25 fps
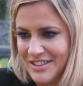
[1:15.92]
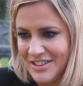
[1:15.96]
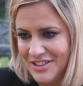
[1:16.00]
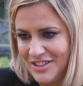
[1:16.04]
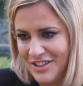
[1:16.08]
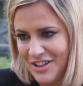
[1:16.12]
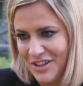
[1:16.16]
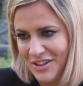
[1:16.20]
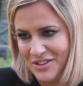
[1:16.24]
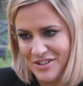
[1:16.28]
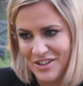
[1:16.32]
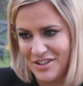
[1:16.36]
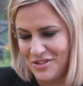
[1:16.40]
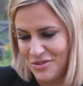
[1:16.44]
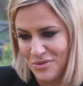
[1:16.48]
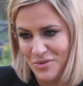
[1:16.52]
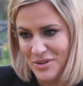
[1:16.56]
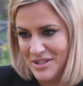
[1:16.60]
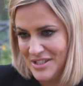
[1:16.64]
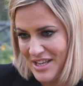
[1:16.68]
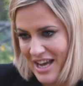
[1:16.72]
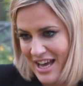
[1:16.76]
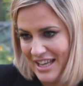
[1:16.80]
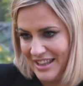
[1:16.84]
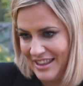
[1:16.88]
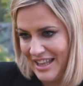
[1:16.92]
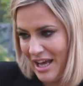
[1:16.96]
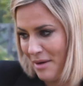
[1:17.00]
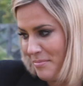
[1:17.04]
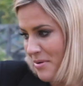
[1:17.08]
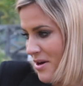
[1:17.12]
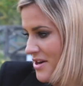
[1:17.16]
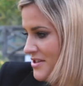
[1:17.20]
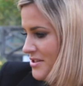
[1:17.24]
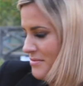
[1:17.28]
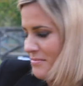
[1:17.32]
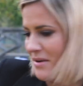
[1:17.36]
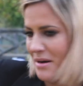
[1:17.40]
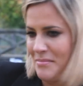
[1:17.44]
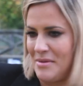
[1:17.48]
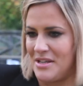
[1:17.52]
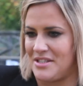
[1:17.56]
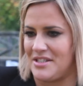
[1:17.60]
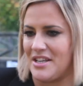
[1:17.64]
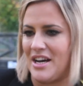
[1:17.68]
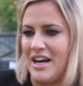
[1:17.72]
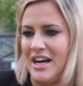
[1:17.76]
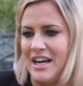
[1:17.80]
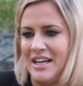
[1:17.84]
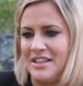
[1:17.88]
you know, because I'd always had that person by my
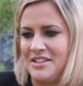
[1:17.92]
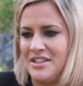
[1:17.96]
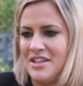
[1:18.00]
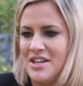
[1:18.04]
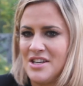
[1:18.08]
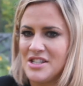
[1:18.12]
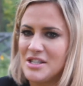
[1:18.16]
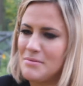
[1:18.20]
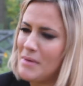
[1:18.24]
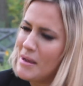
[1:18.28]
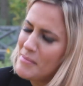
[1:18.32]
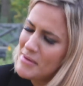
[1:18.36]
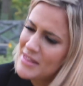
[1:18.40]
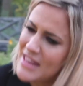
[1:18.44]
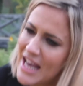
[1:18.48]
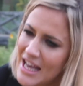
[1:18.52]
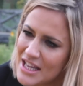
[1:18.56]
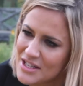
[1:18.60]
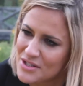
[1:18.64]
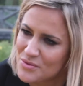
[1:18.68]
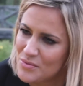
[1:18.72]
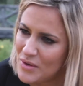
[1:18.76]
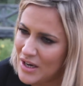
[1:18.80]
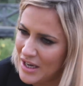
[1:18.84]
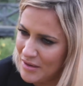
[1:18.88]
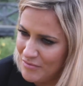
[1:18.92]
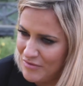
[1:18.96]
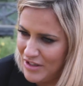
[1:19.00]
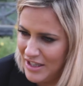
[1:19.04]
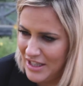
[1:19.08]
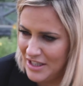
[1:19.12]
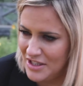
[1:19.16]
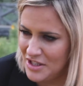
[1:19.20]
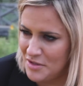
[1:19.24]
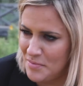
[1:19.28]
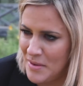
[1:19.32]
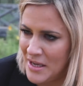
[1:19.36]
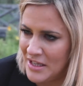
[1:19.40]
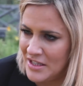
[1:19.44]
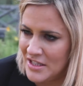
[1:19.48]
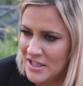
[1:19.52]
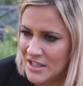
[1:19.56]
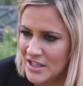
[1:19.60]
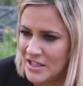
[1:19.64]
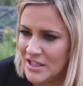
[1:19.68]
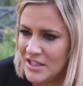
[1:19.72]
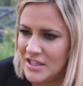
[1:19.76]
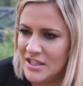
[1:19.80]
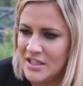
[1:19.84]
side. So maybe that's why I'm really independent.